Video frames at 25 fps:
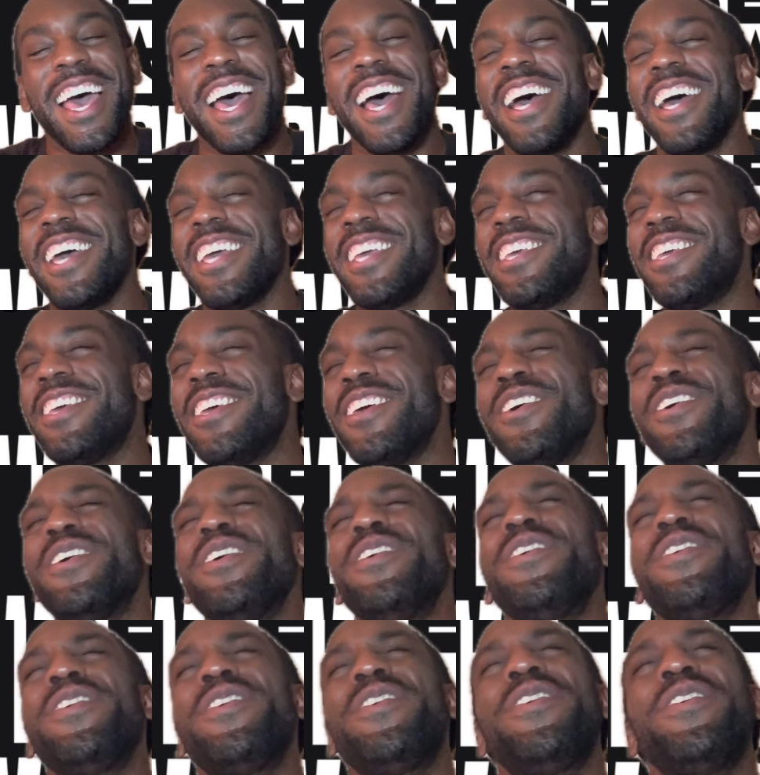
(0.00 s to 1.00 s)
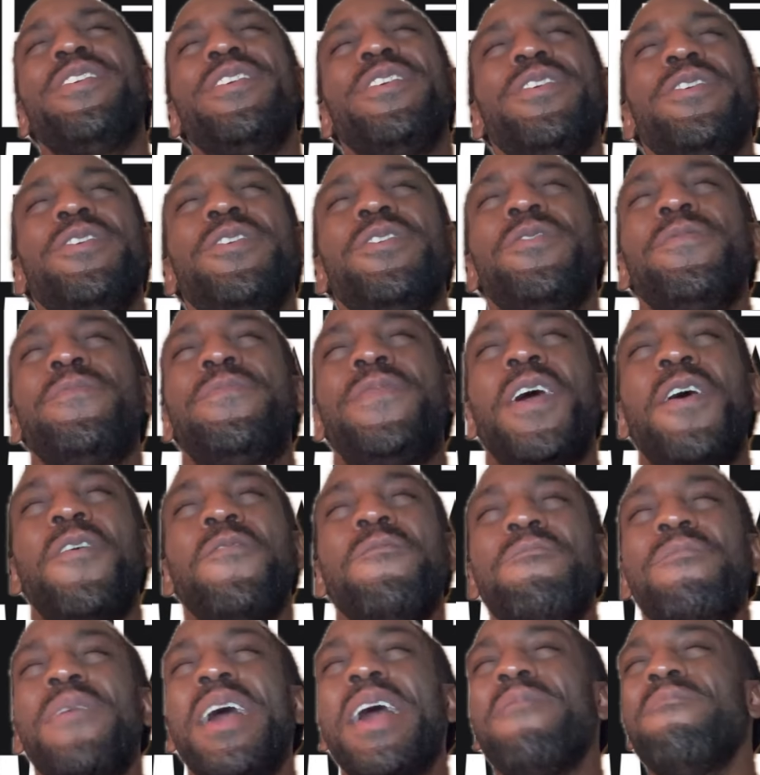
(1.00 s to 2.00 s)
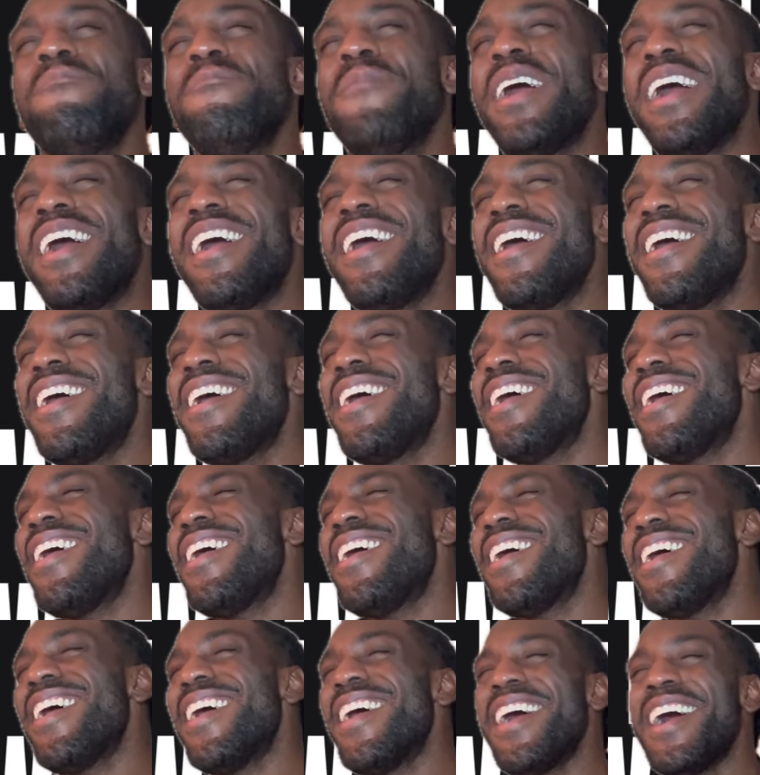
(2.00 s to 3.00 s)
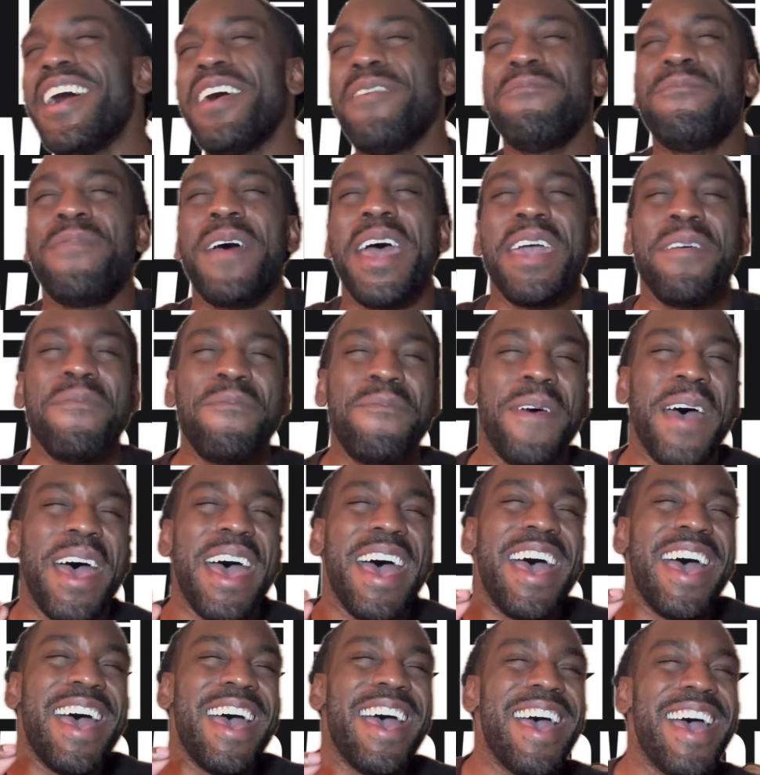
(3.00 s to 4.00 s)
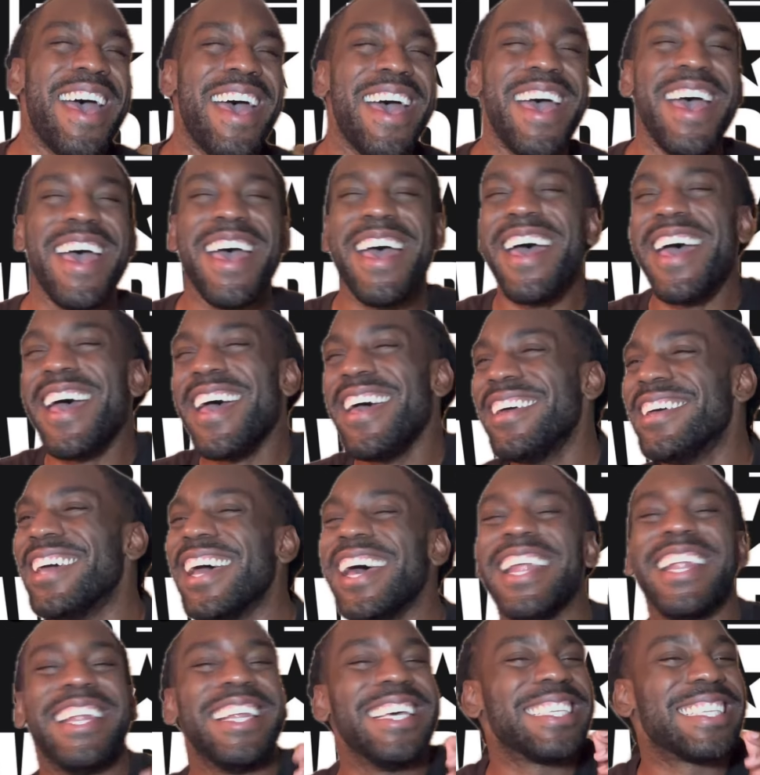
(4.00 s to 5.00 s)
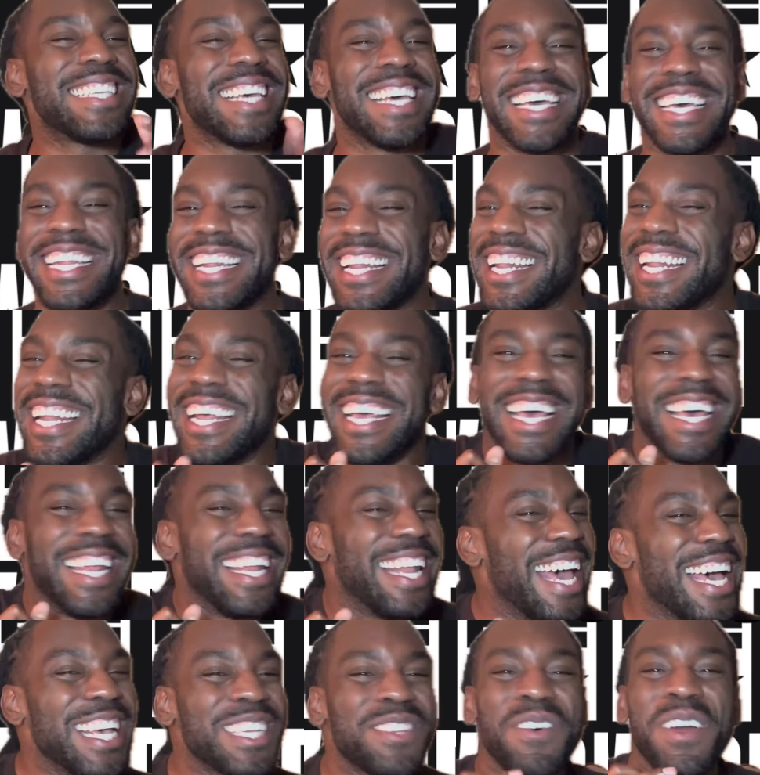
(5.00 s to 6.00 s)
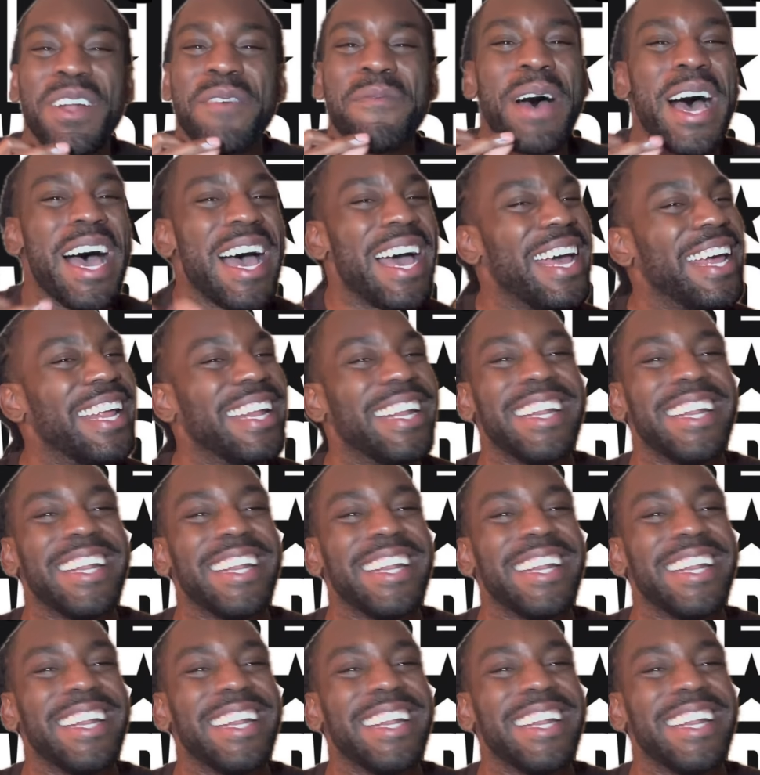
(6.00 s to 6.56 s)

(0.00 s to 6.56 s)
You blow my mind, baby. Listen, That's one of mine.